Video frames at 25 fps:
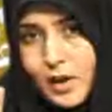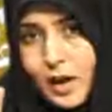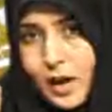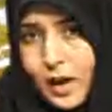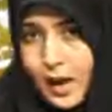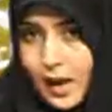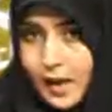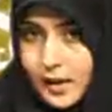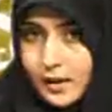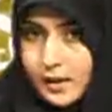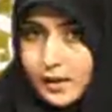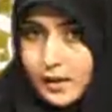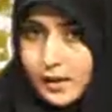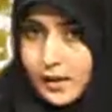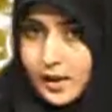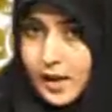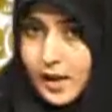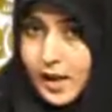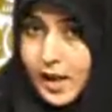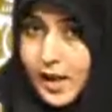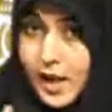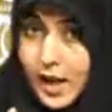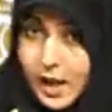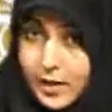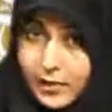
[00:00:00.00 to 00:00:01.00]
And
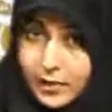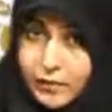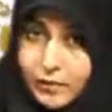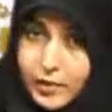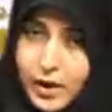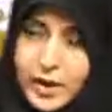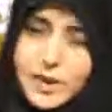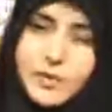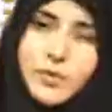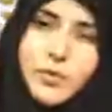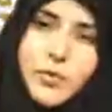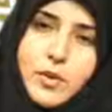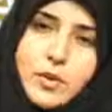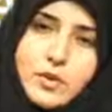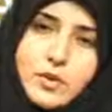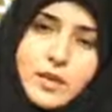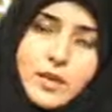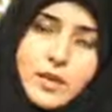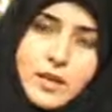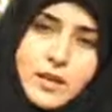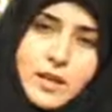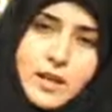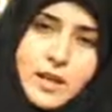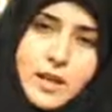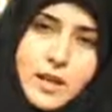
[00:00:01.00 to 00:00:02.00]
if
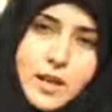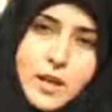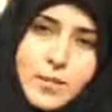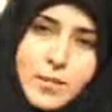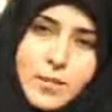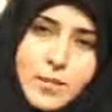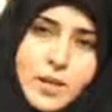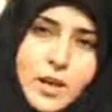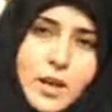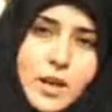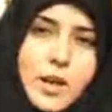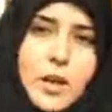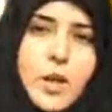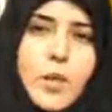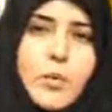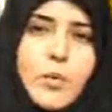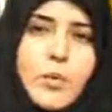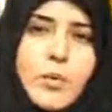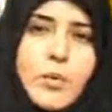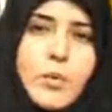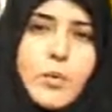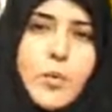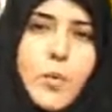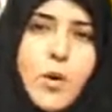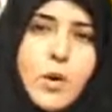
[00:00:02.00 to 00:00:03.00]
unfortunately
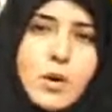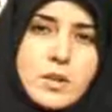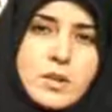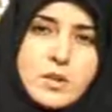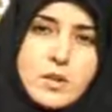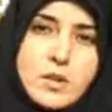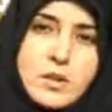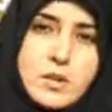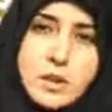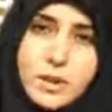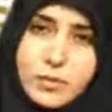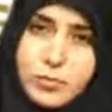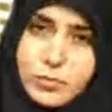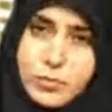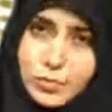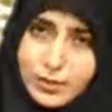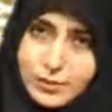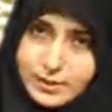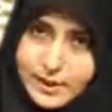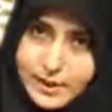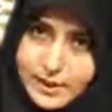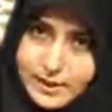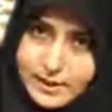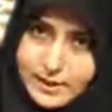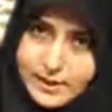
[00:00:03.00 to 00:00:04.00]
we watch the
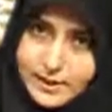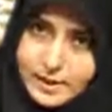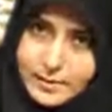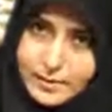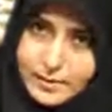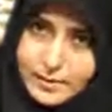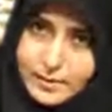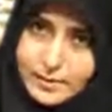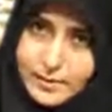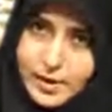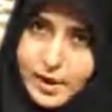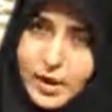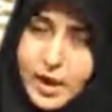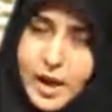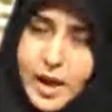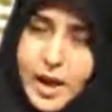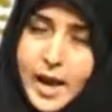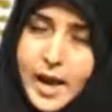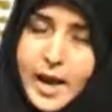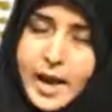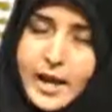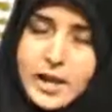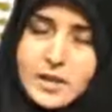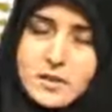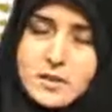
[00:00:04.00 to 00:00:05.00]
movies
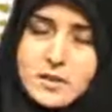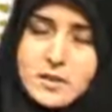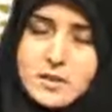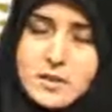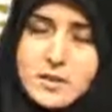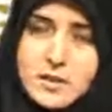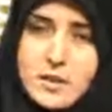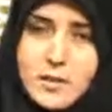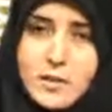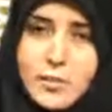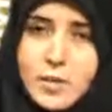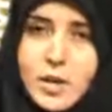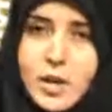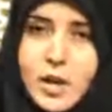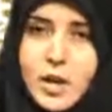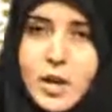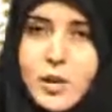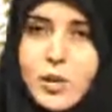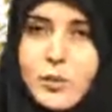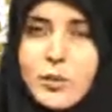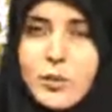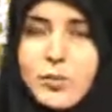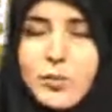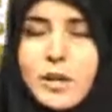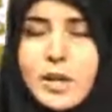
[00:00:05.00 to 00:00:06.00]
and
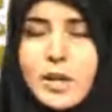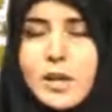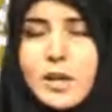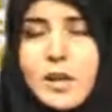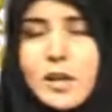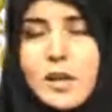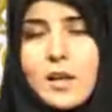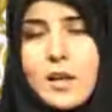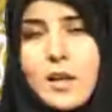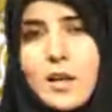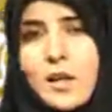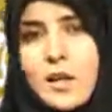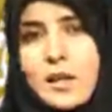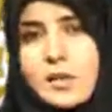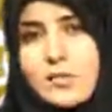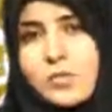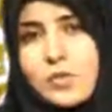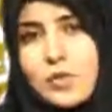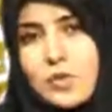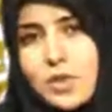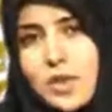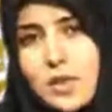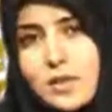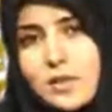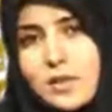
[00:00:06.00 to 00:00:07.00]
we
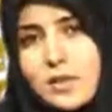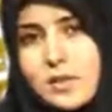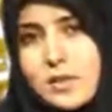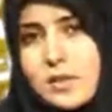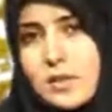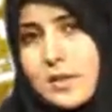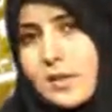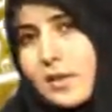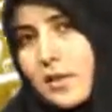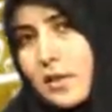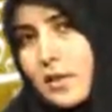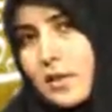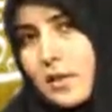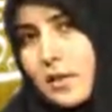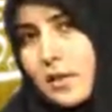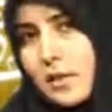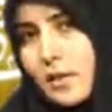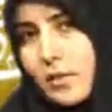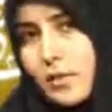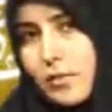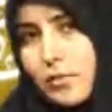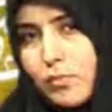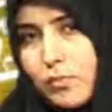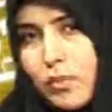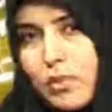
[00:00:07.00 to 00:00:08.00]
just
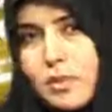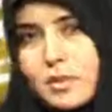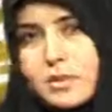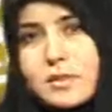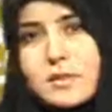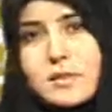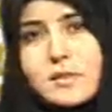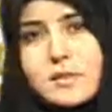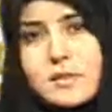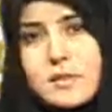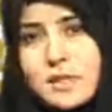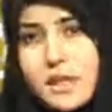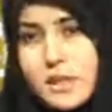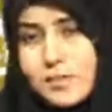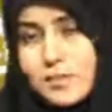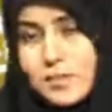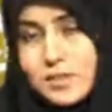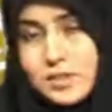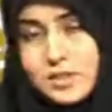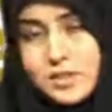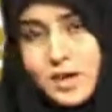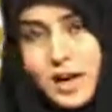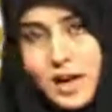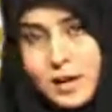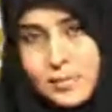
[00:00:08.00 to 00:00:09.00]
watch some
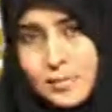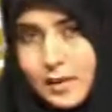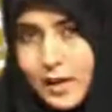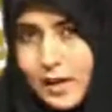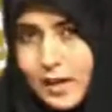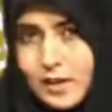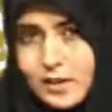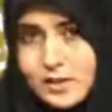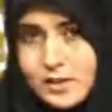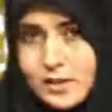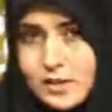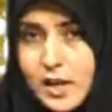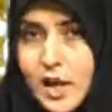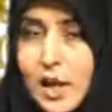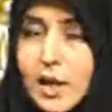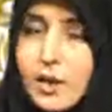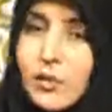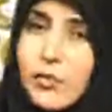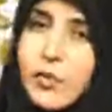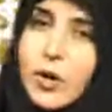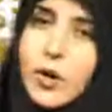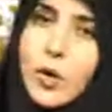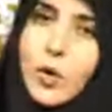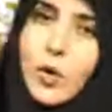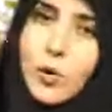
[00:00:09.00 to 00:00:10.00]
dramas and
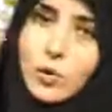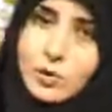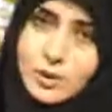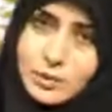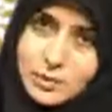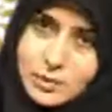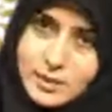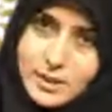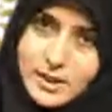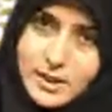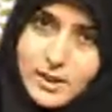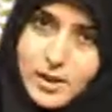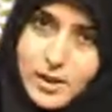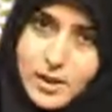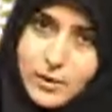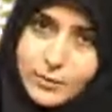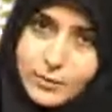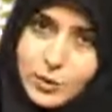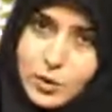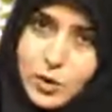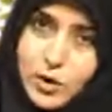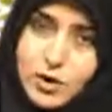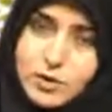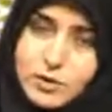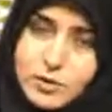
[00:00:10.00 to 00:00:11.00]
we go to sleep,
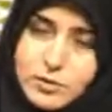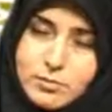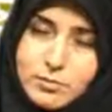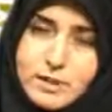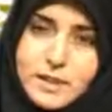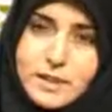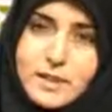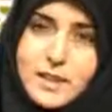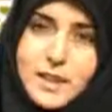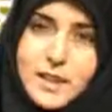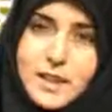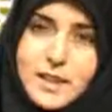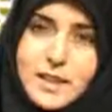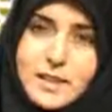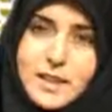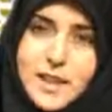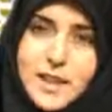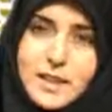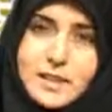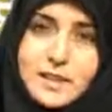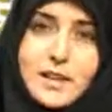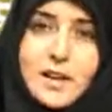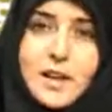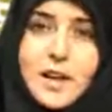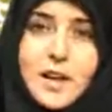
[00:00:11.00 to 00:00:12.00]
so automatically
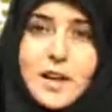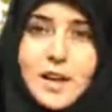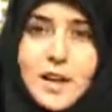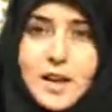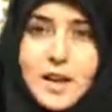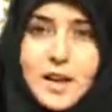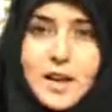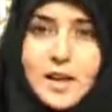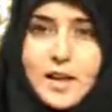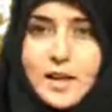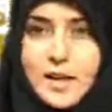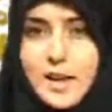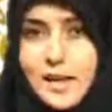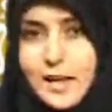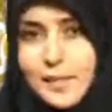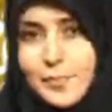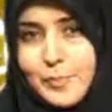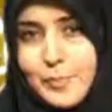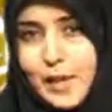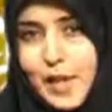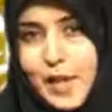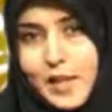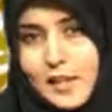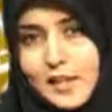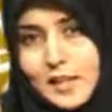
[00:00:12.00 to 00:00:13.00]
that
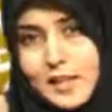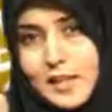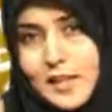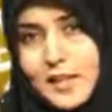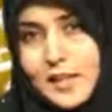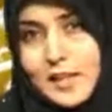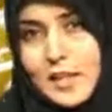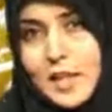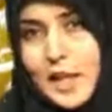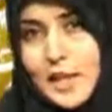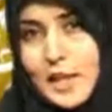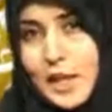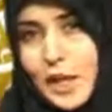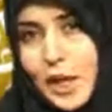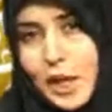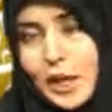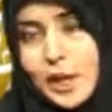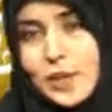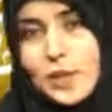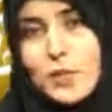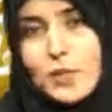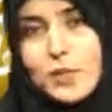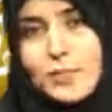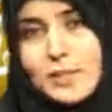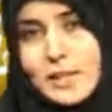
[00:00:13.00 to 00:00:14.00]
Indian and
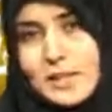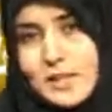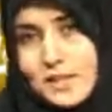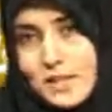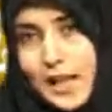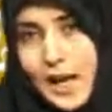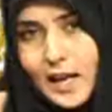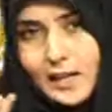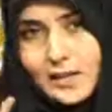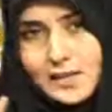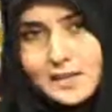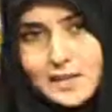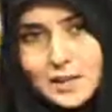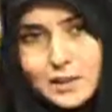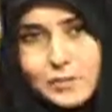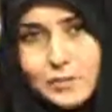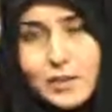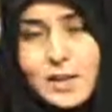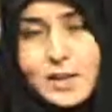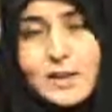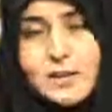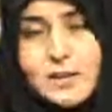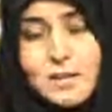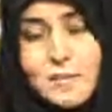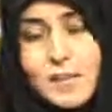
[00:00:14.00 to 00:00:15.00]
Hindu mentality
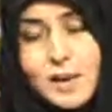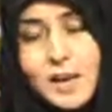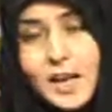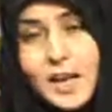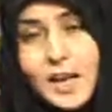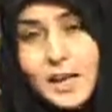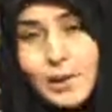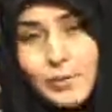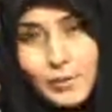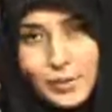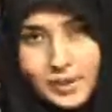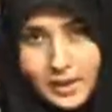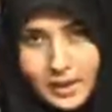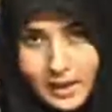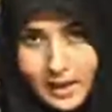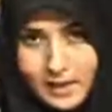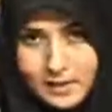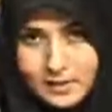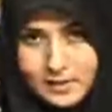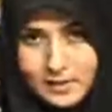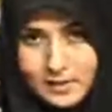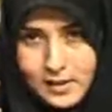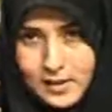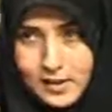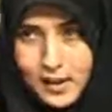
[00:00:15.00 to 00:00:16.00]
will remain with
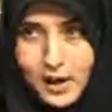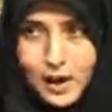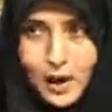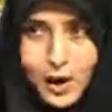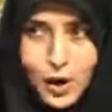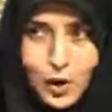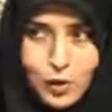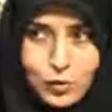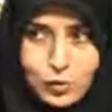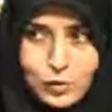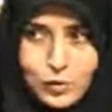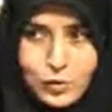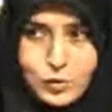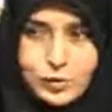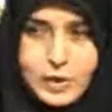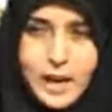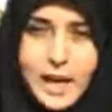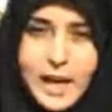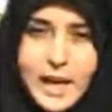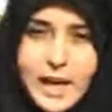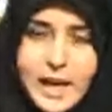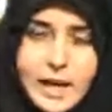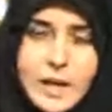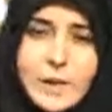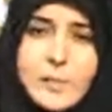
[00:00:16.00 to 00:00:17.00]
us, that how should
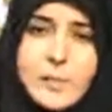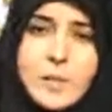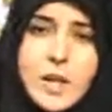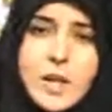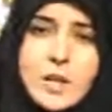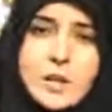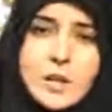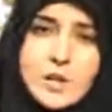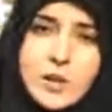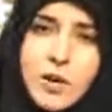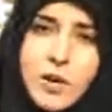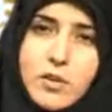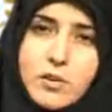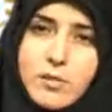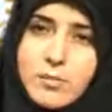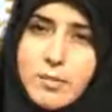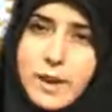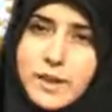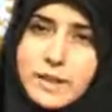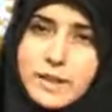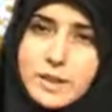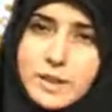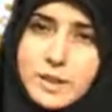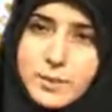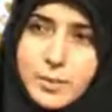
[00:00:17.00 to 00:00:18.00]
I solve
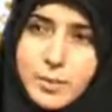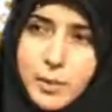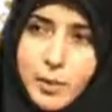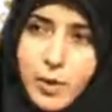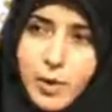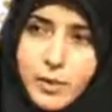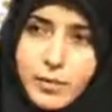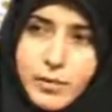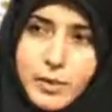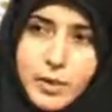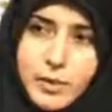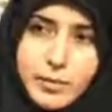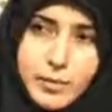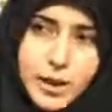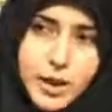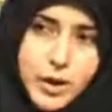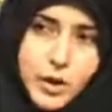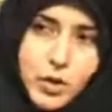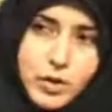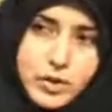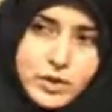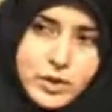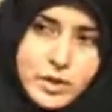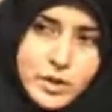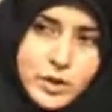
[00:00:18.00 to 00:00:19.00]
my this problem
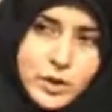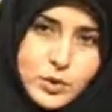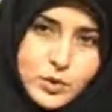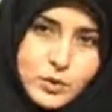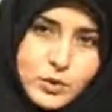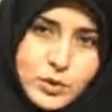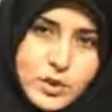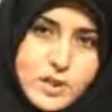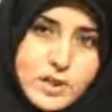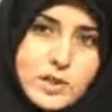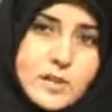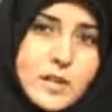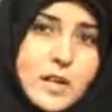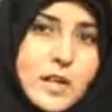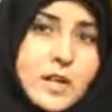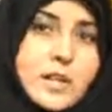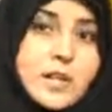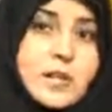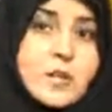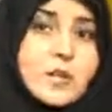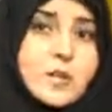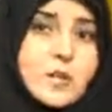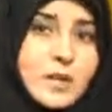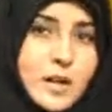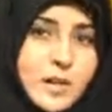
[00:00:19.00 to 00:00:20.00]
according to this
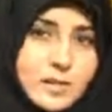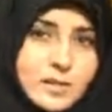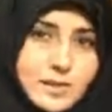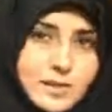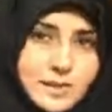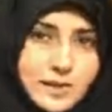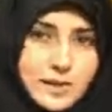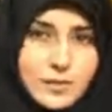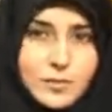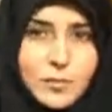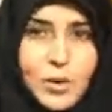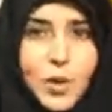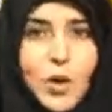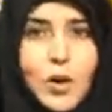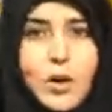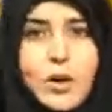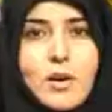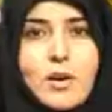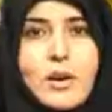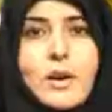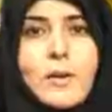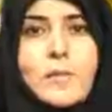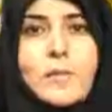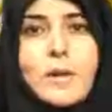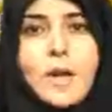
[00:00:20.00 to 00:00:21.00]
Hindu custom or
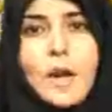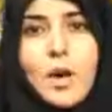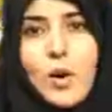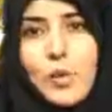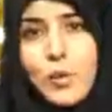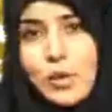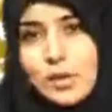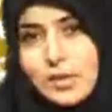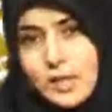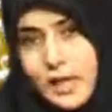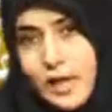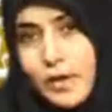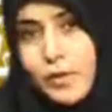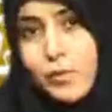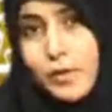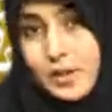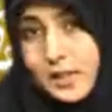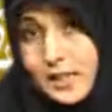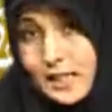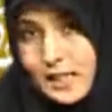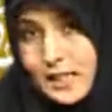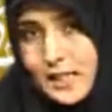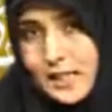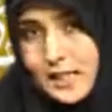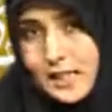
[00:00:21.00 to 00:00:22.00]
whatever
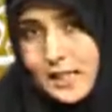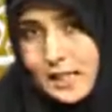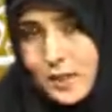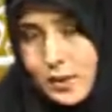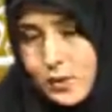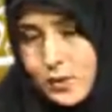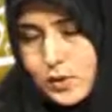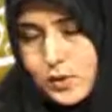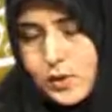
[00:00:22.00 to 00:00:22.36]
it is.